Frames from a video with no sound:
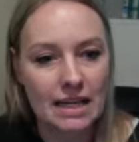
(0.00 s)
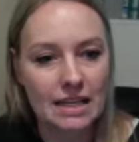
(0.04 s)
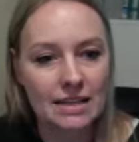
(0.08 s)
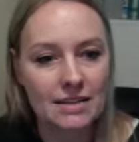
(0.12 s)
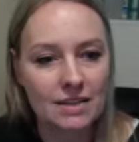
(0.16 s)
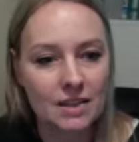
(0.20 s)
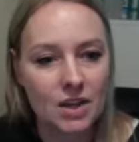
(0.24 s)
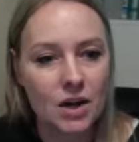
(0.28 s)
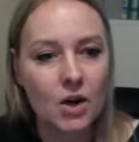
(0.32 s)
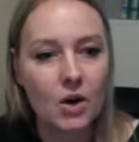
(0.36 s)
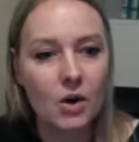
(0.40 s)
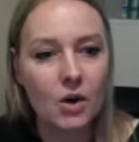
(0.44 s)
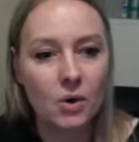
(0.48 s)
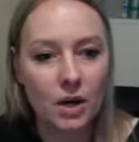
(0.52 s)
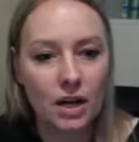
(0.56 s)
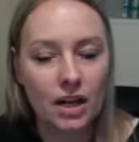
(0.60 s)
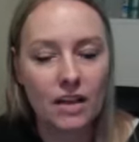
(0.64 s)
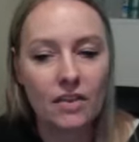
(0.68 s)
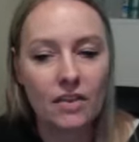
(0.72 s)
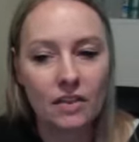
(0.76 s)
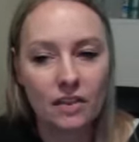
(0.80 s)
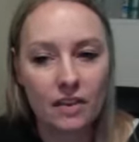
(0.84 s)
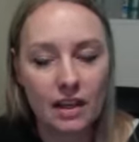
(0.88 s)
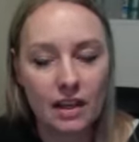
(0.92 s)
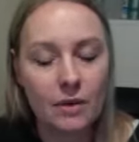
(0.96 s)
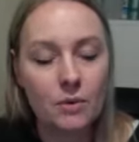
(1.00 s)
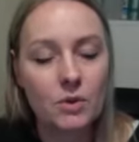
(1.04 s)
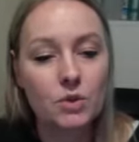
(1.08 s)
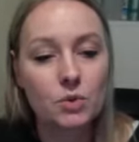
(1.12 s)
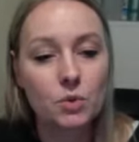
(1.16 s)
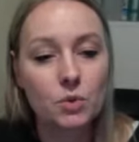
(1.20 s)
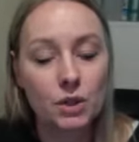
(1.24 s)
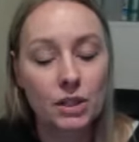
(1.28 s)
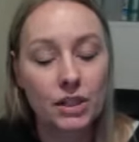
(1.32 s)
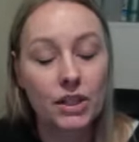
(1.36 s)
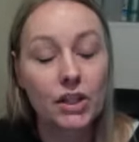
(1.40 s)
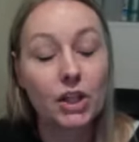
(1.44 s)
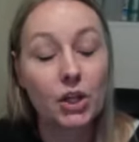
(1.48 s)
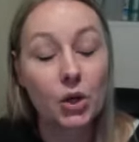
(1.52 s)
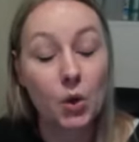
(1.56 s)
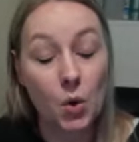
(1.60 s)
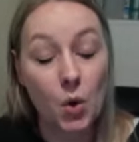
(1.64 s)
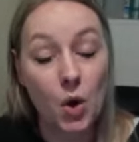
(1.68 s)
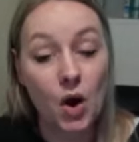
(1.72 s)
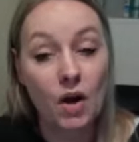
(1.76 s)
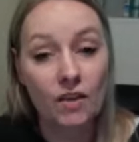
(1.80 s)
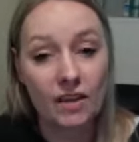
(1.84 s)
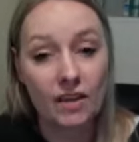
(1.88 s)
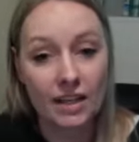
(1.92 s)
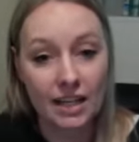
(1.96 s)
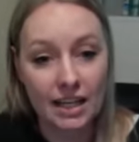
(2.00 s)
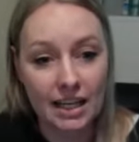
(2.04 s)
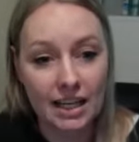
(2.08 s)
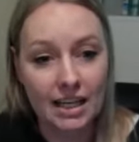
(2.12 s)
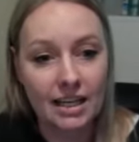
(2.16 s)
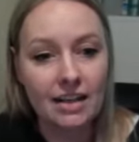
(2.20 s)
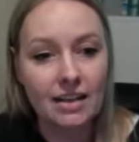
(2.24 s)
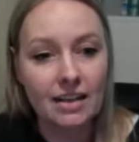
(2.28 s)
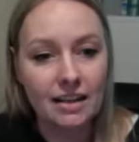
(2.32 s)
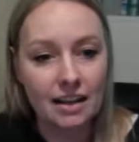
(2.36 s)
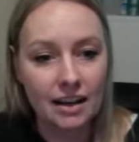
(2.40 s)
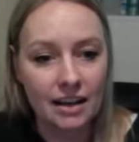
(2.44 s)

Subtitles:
so it was really good quality.